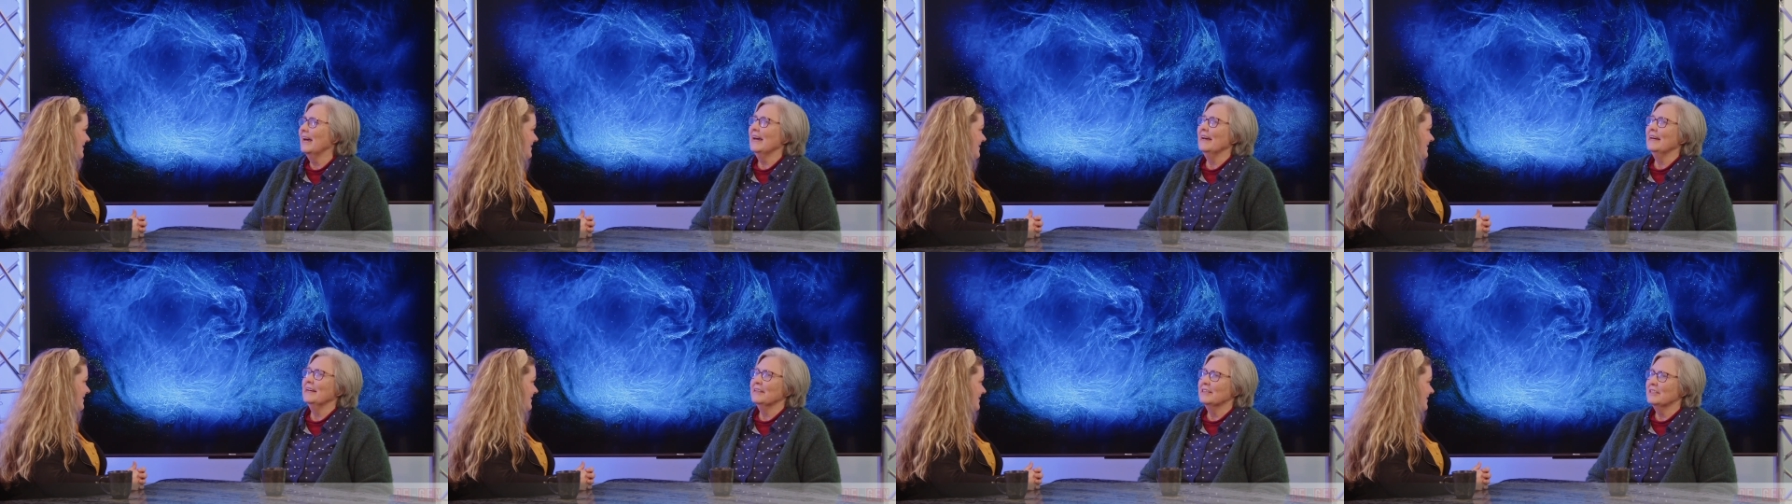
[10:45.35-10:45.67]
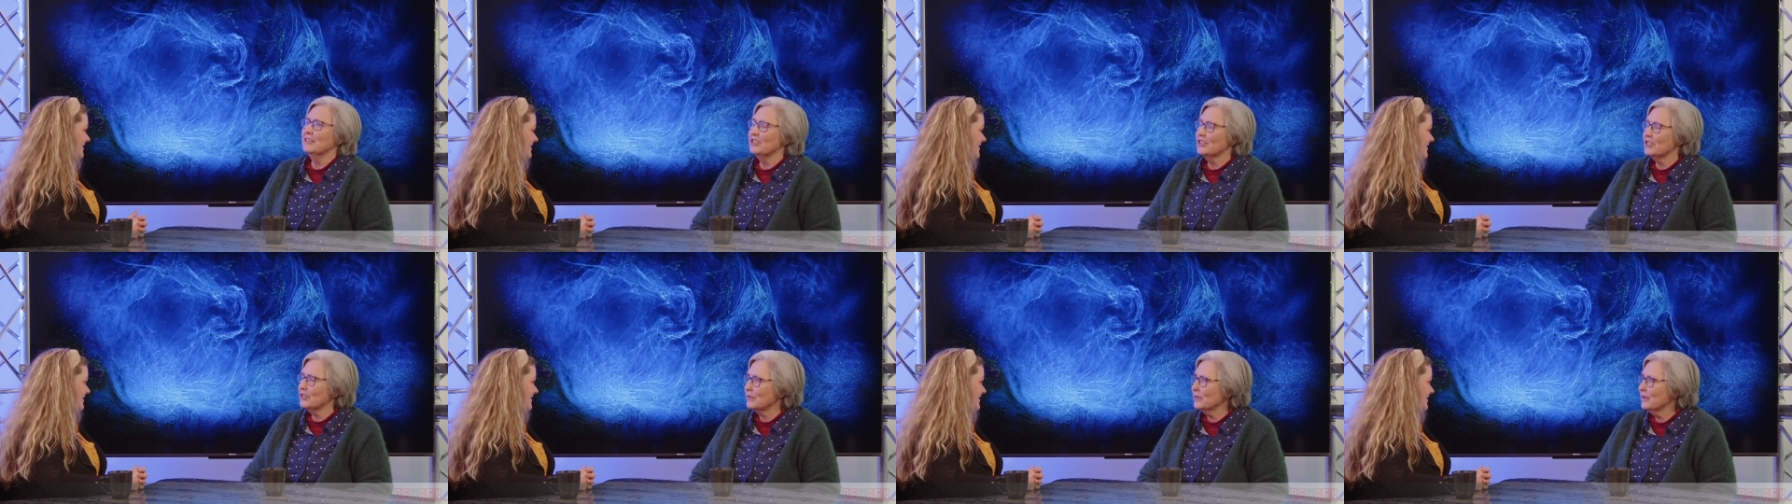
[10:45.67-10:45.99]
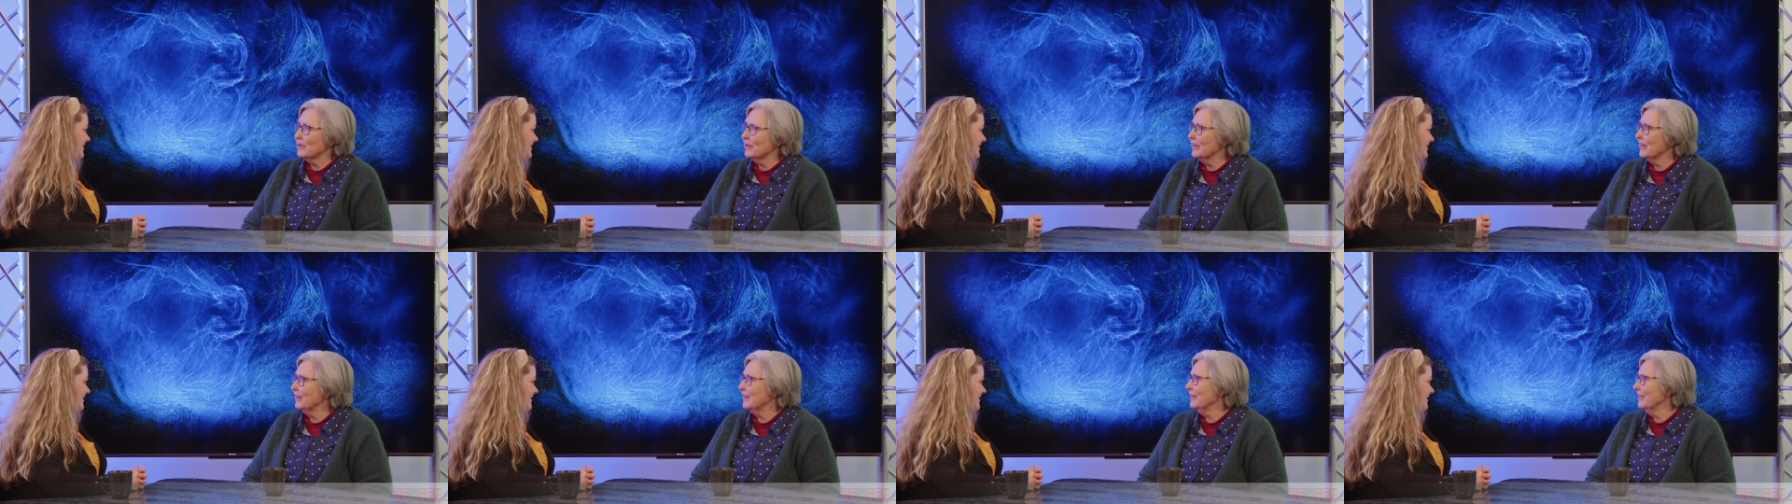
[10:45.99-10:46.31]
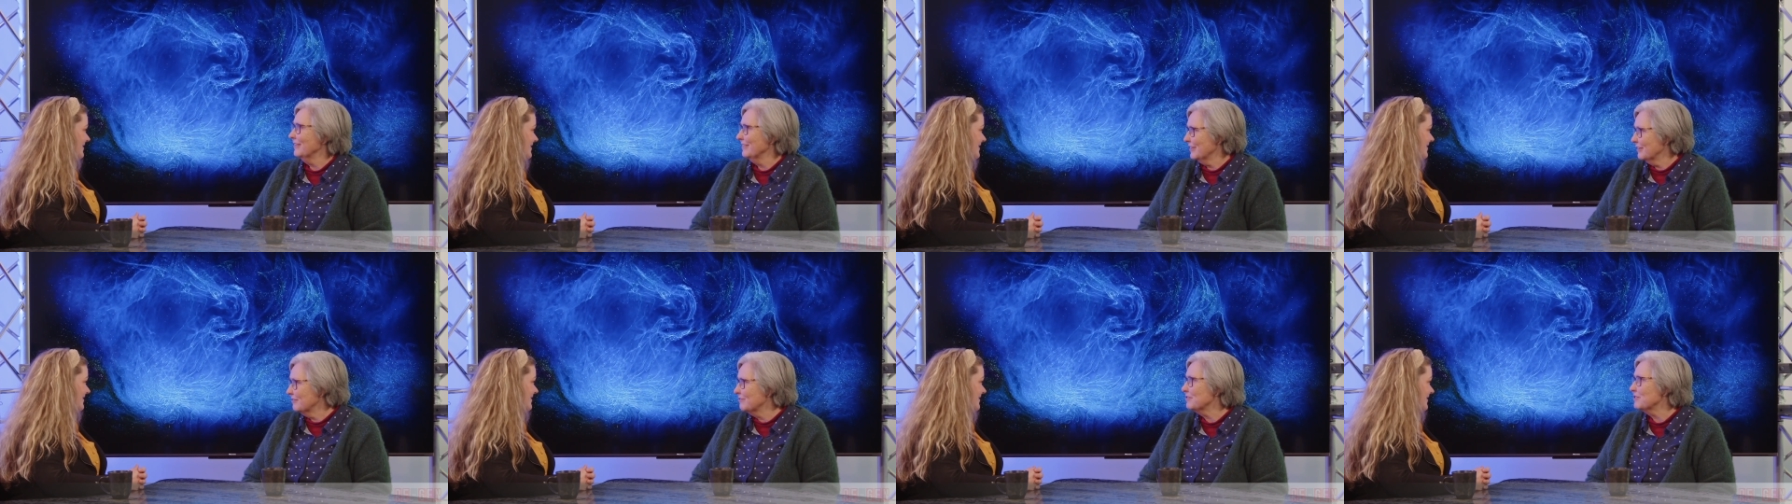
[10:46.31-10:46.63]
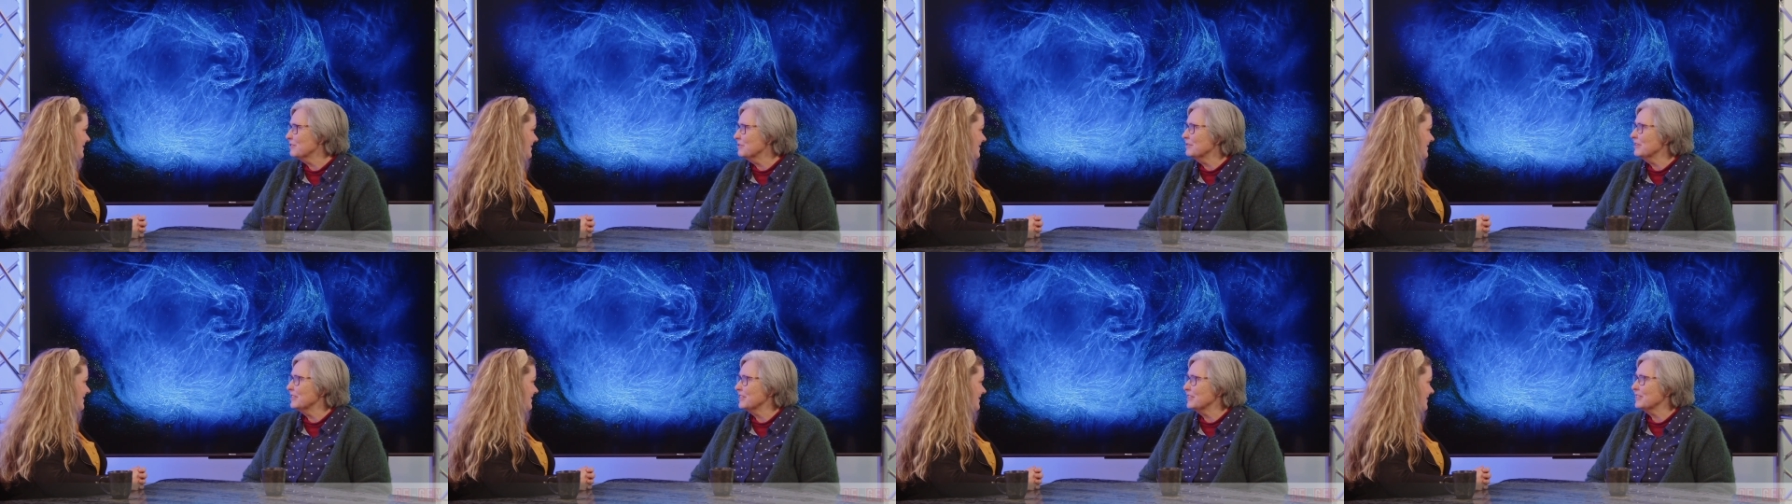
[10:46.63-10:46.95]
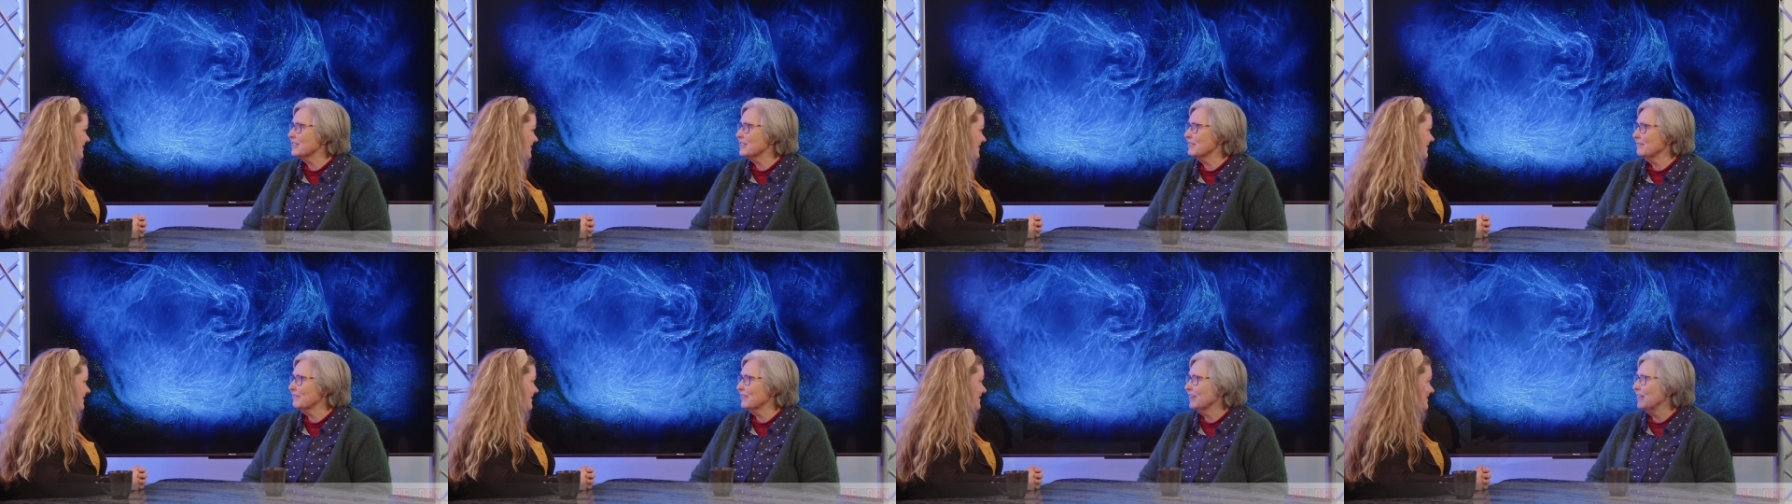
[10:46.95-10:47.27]
and enjoy the
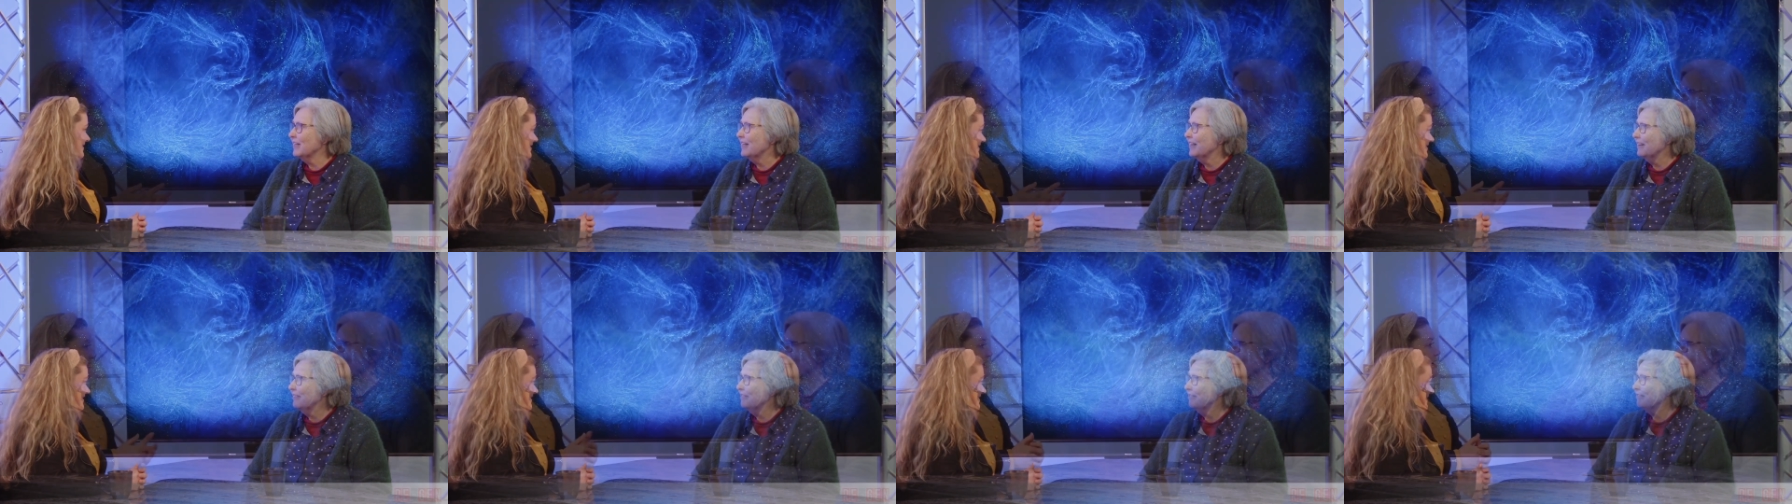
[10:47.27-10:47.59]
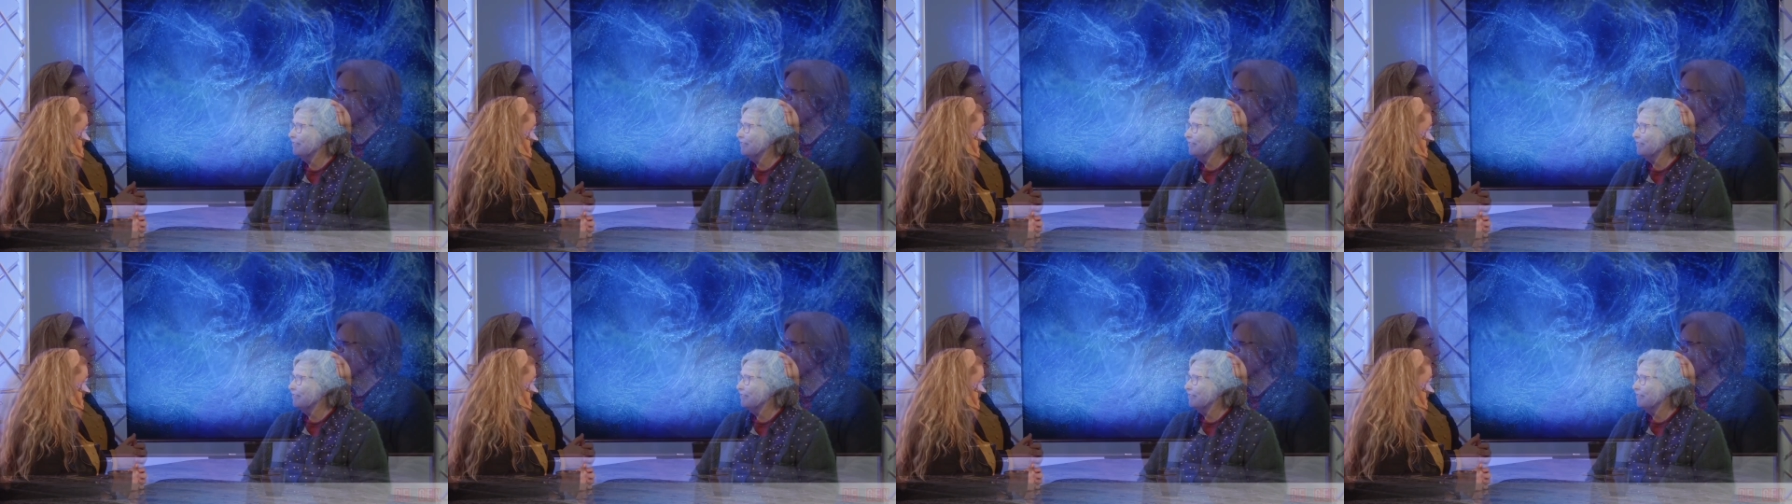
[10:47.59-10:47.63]
fullness of life.